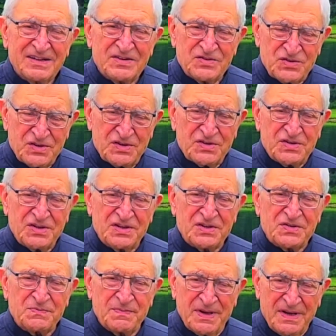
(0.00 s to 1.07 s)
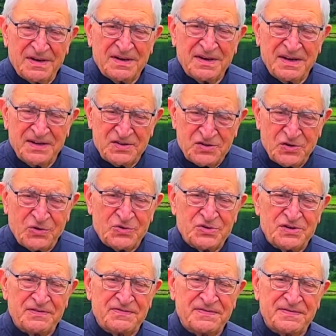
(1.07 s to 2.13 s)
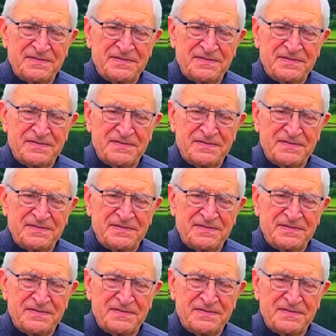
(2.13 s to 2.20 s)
Jesus, Mary, and Joseph.